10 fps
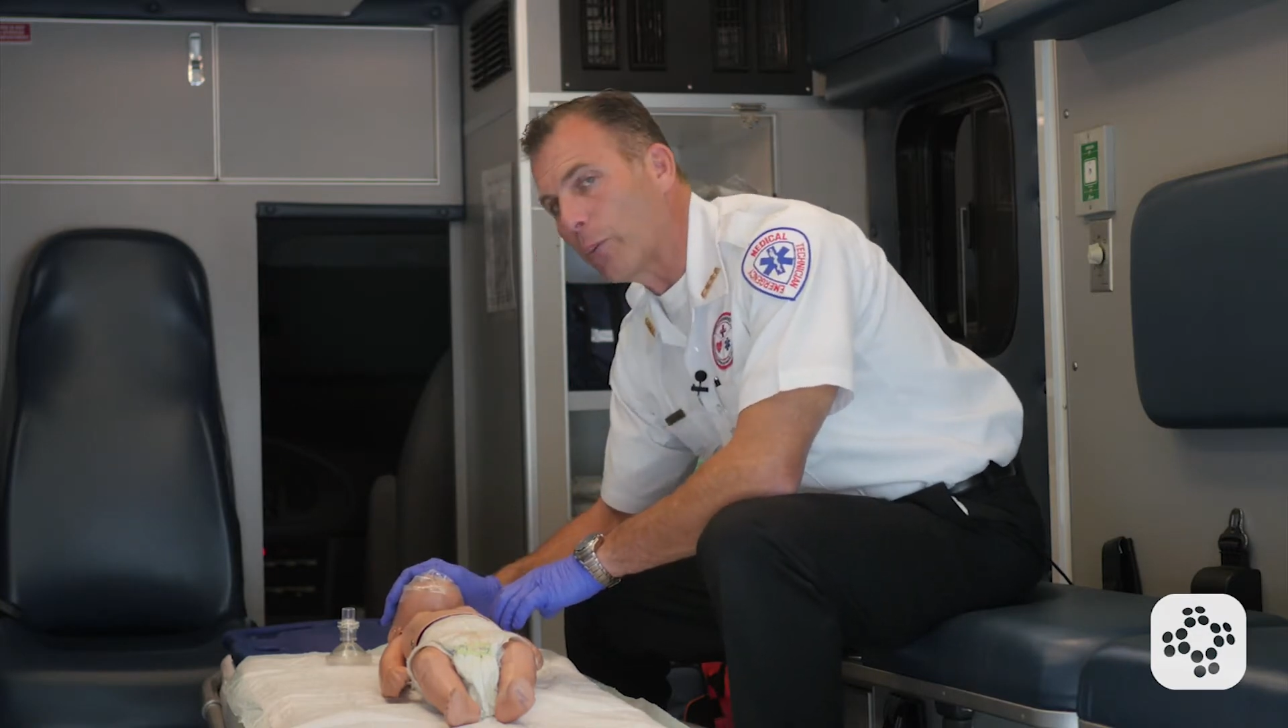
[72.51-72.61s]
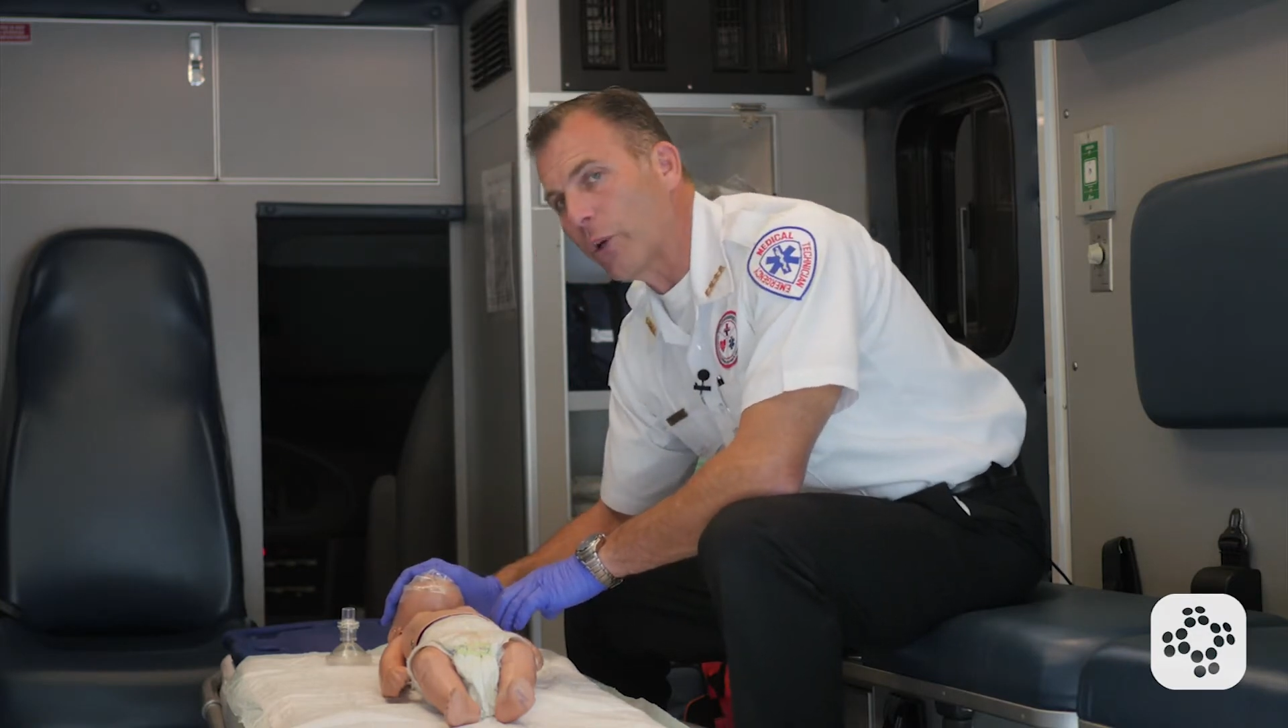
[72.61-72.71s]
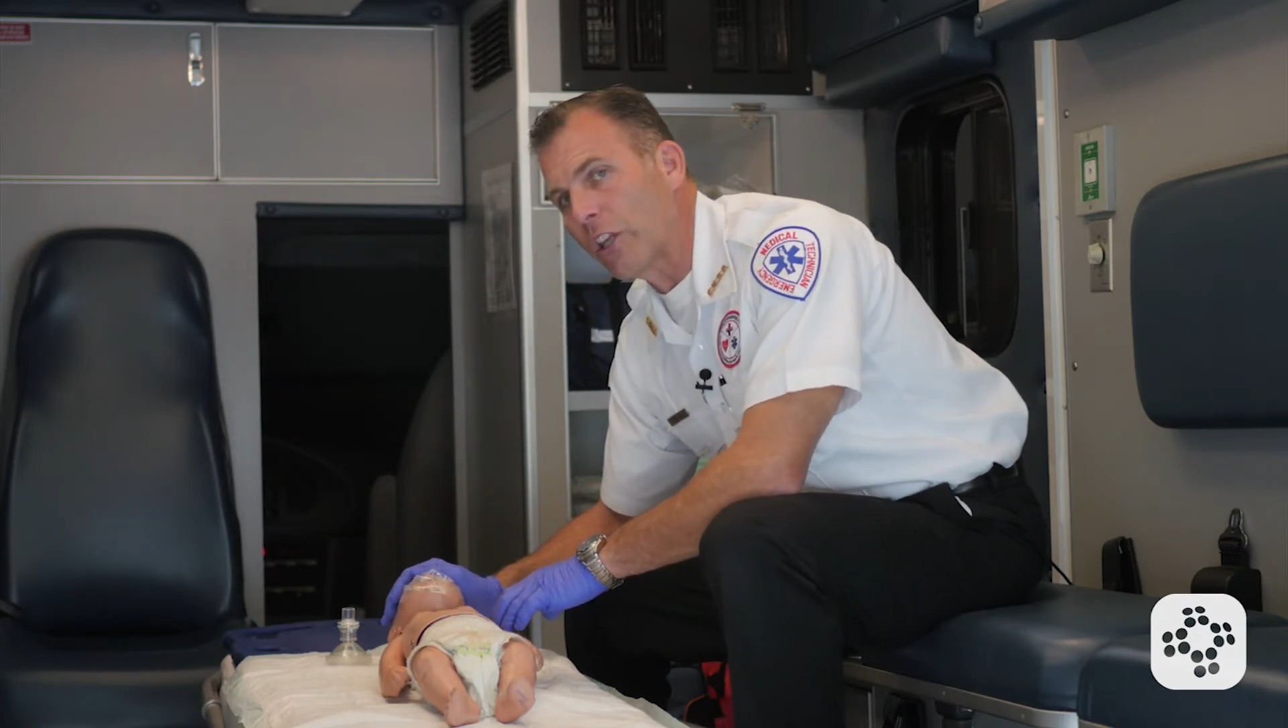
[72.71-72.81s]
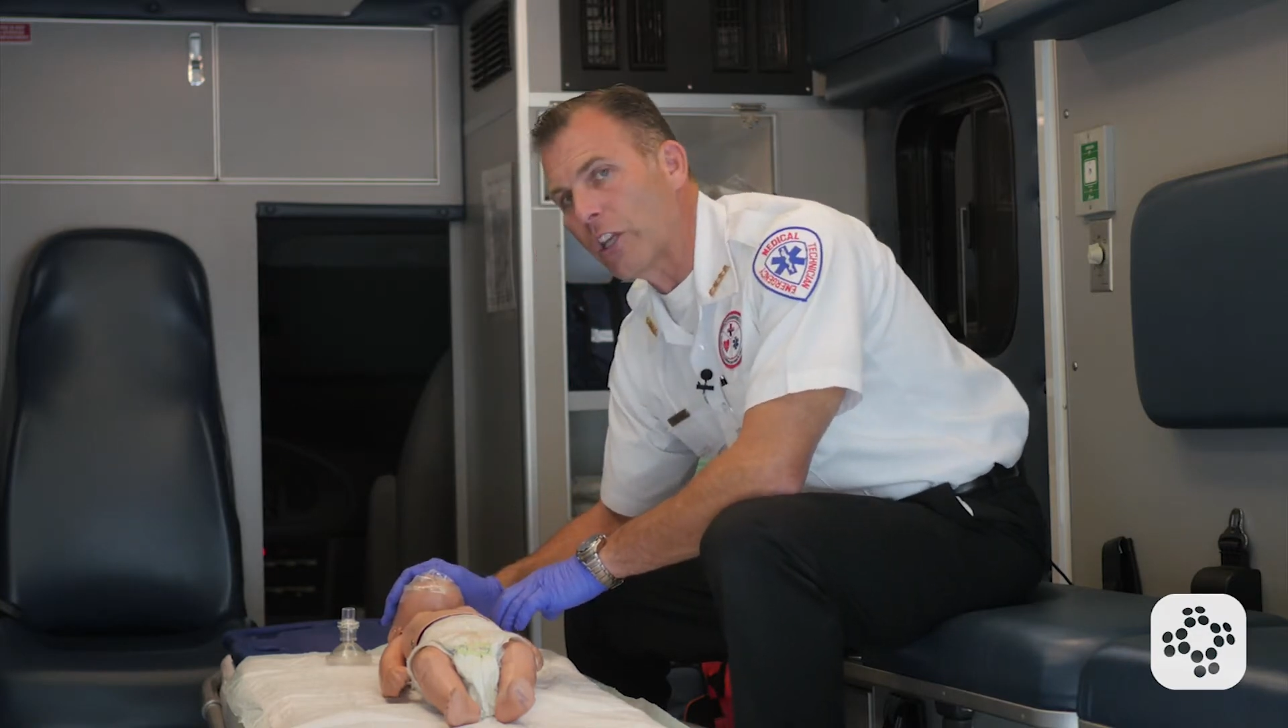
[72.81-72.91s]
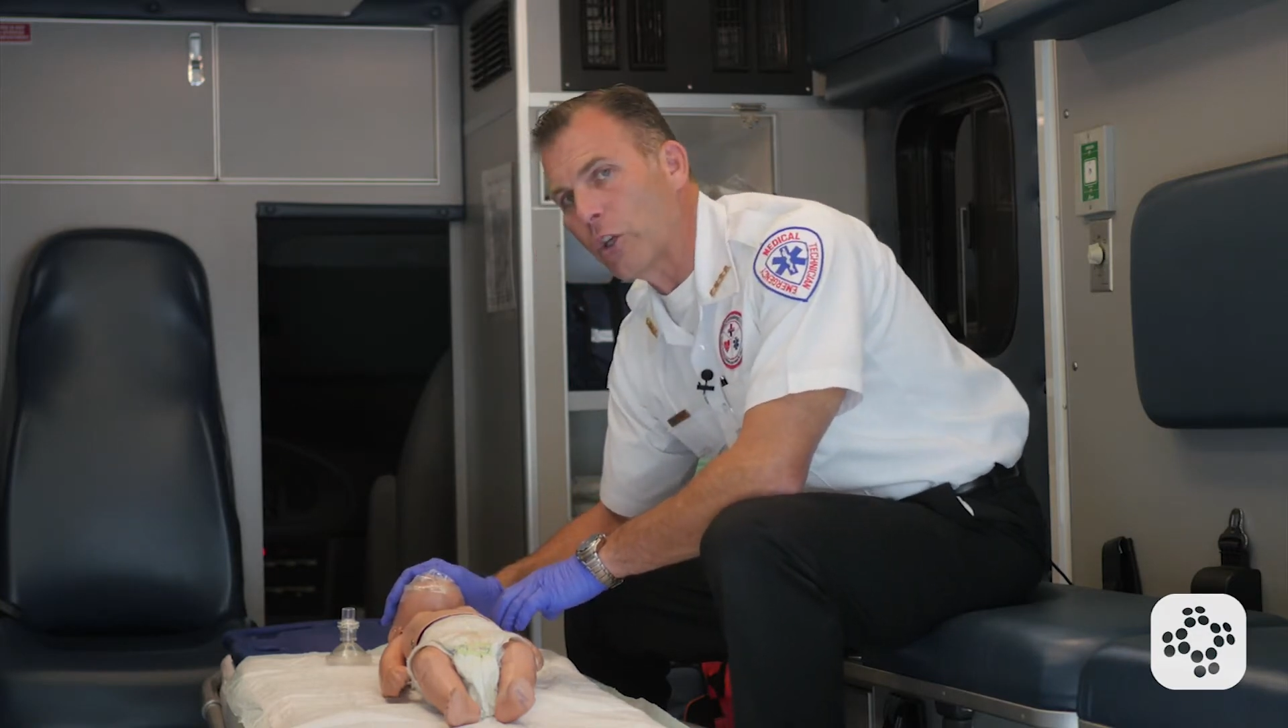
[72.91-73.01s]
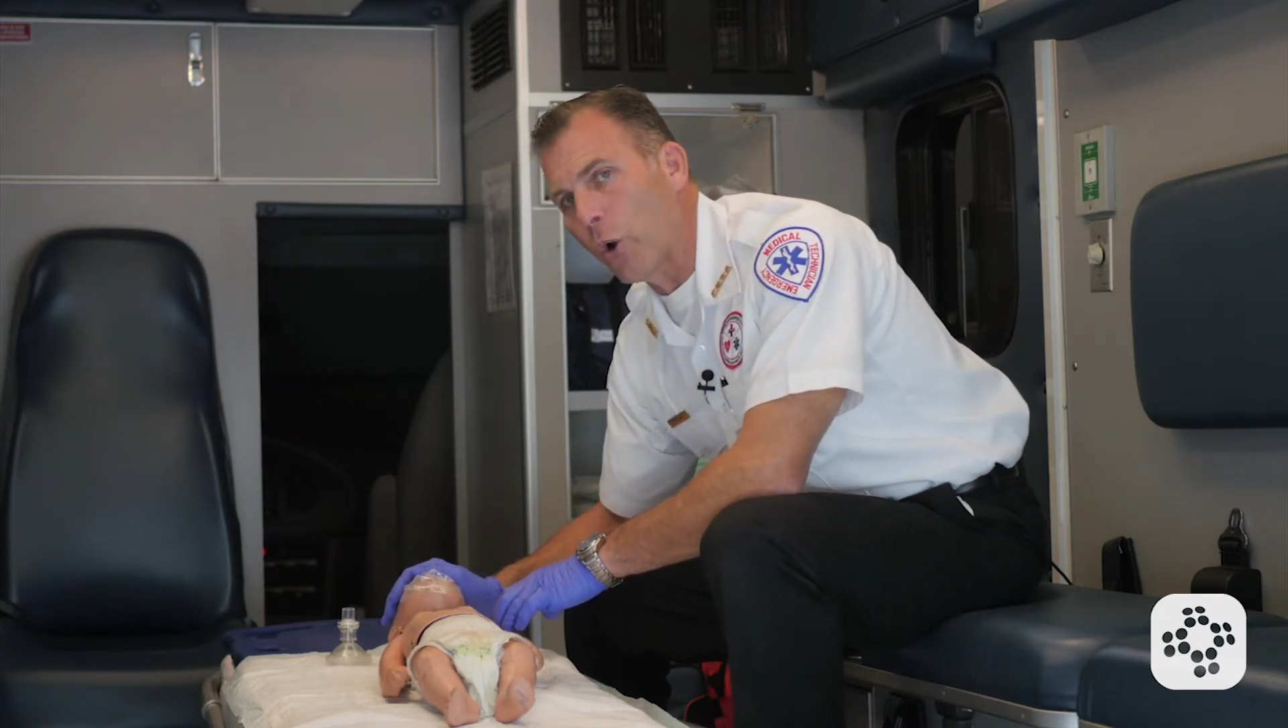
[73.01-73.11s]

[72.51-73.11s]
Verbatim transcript: breathing